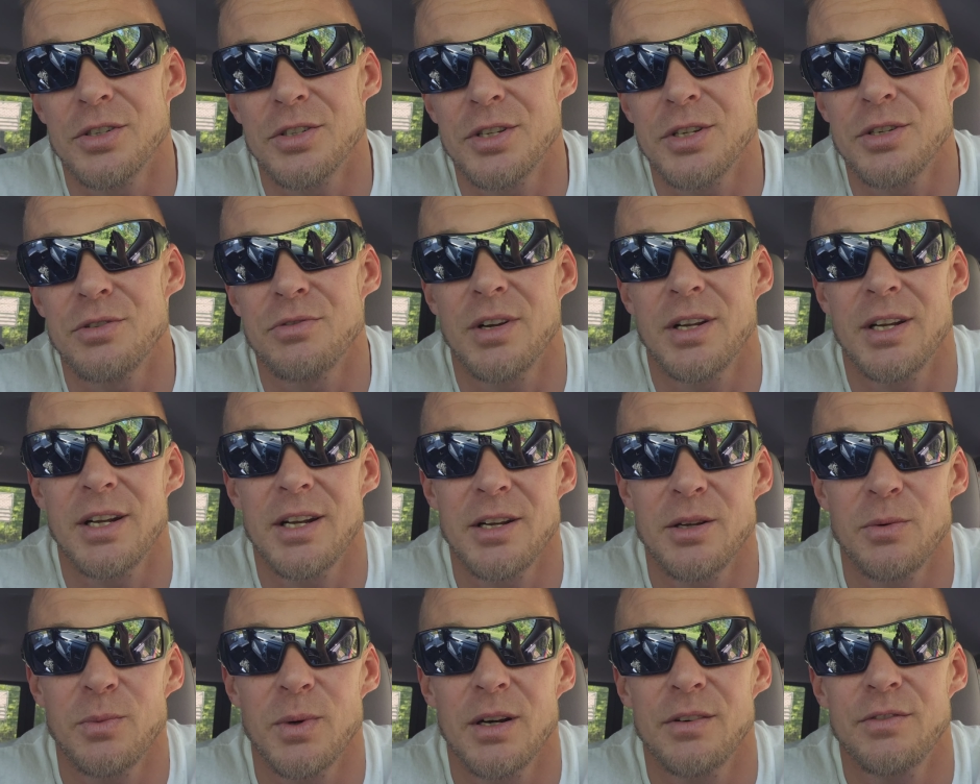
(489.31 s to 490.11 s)
These run
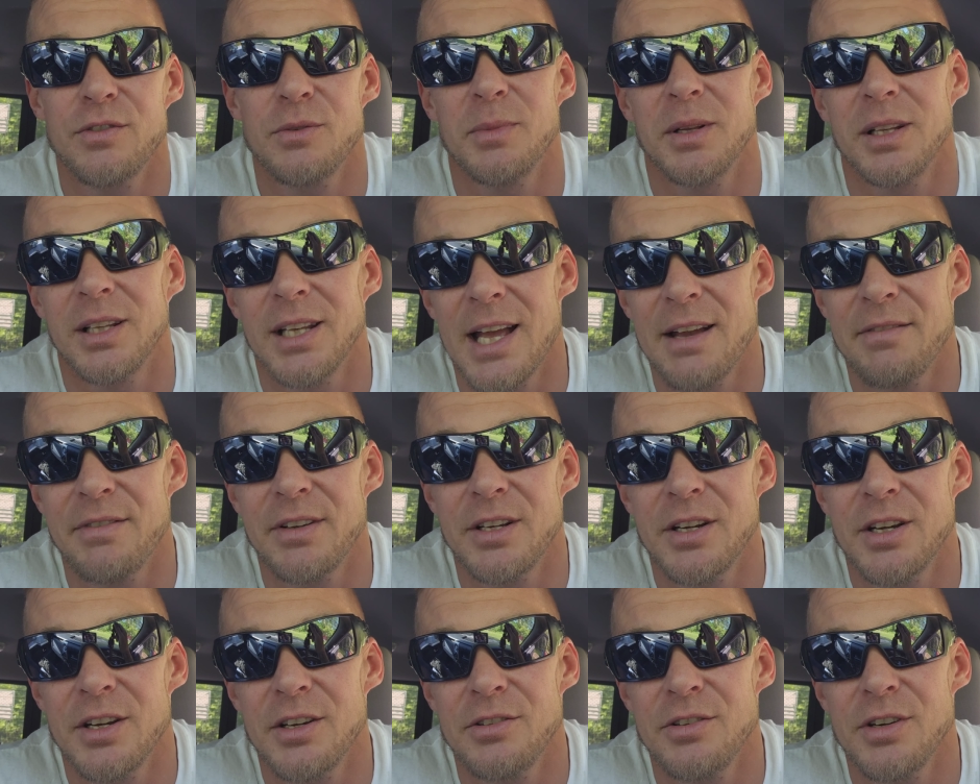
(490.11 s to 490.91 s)
anywhere from
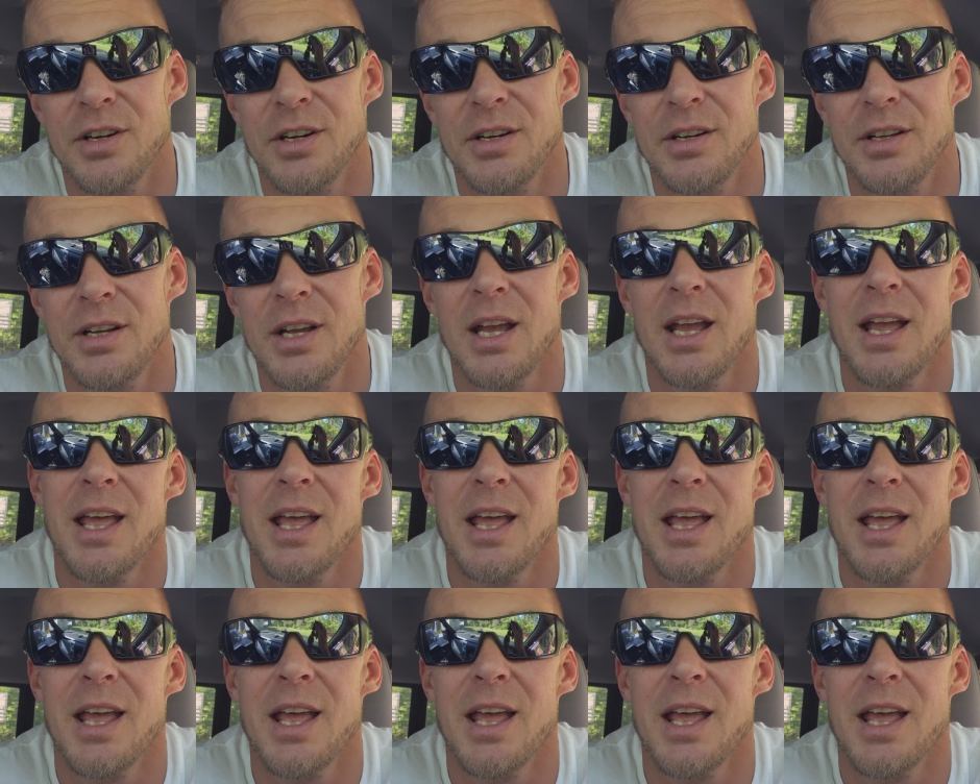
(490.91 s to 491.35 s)
$1,100,